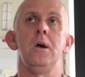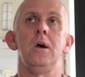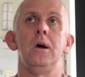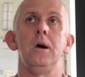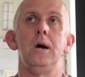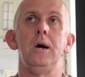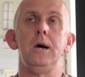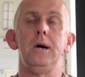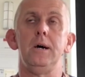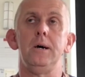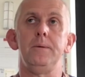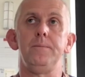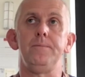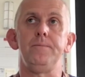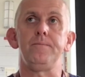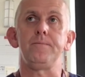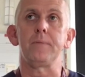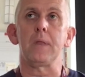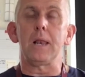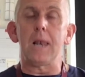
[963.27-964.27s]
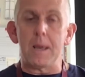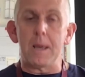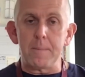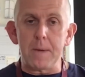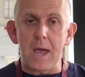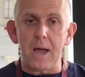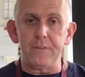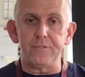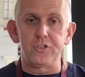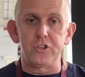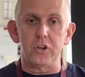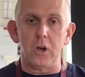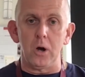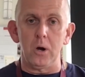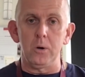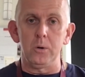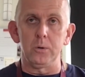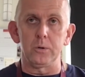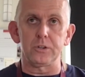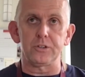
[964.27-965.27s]
Let me have
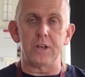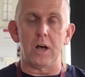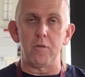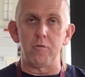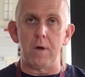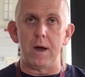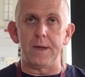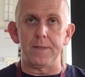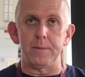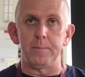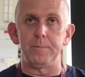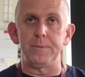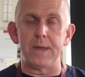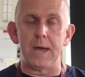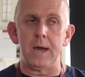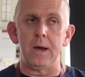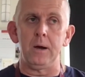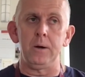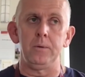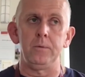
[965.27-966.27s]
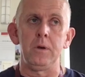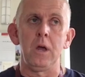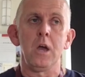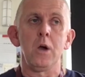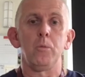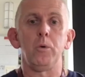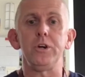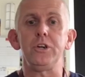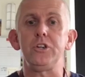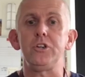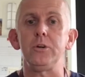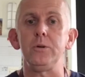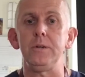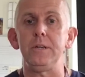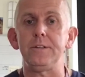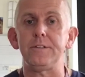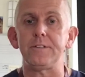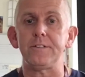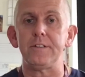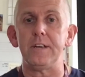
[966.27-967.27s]
jokes. I'll write them down. What you do need to
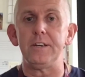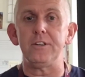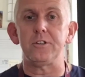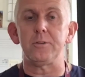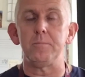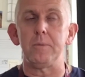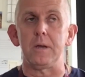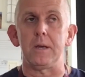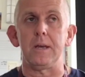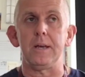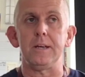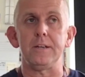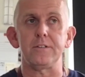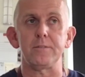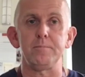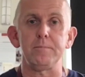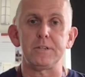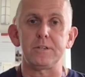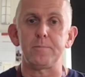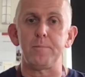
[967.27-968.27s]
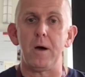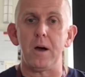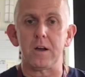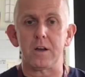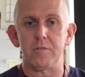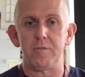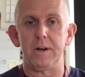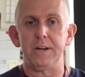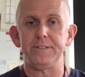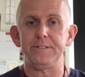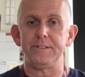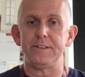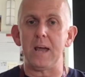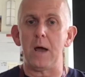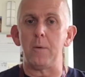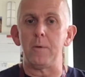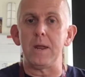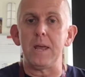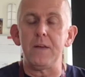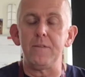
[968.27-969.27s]
say to me is, Mr. Parker, write it
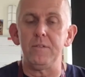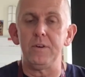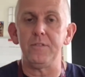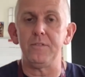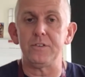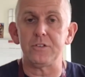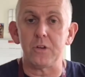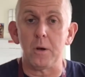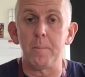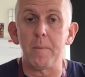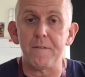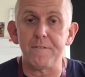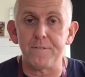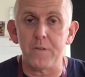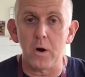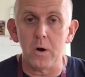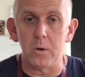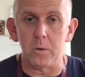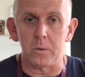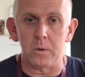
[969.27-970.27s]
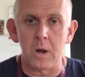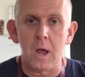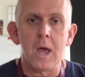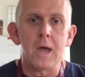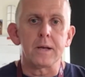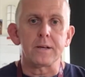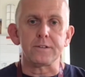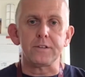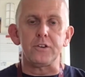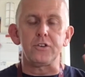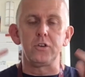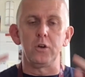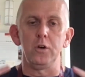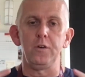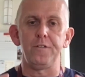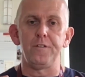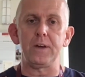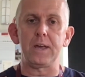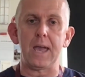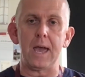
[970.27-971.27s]
down, even if it's on my phone, because I do
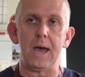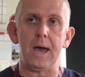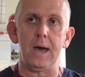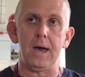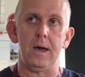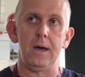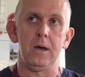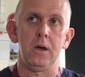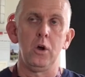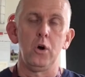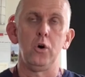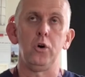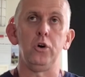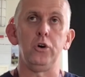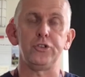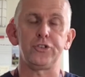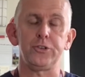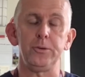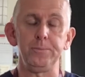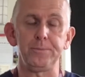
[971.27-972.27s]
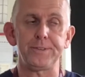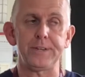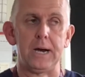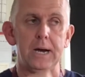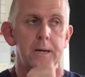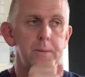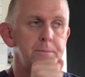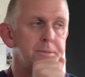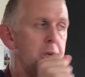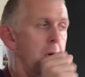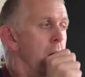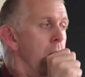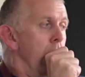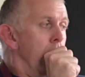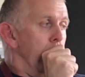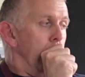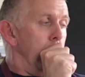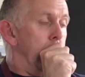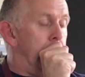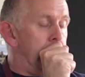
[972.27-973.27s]
forget. Or sometimes,
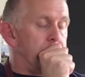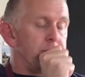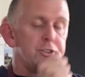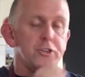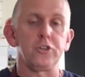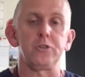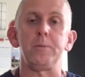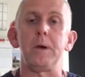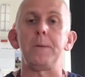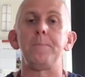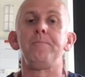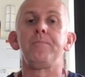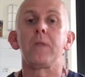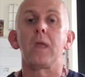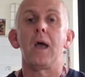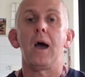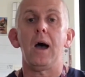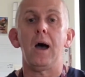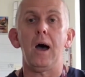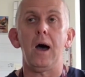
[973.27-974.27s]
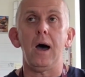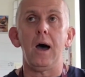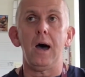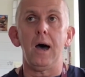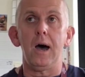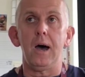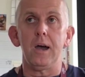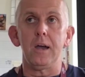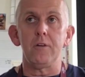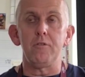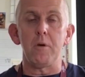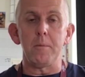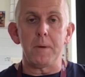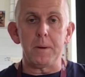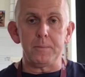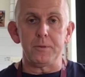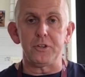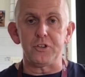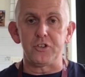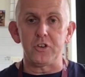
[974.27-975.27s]
excuse me, I remember
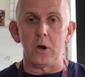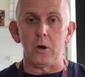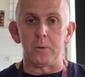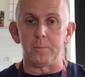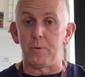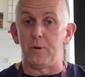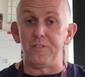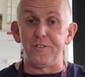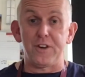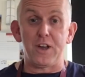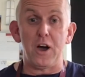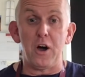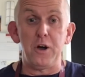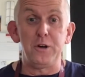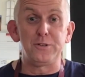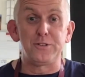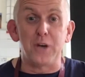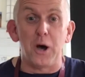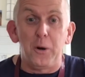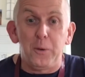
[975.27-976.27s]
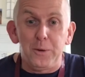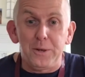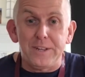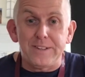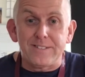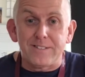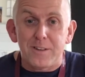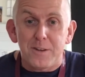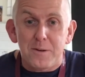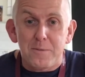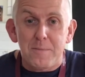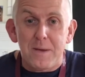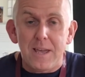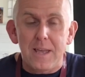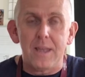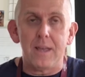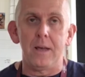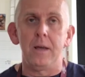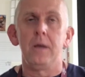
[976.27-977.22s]
the joke but forget who told it to me.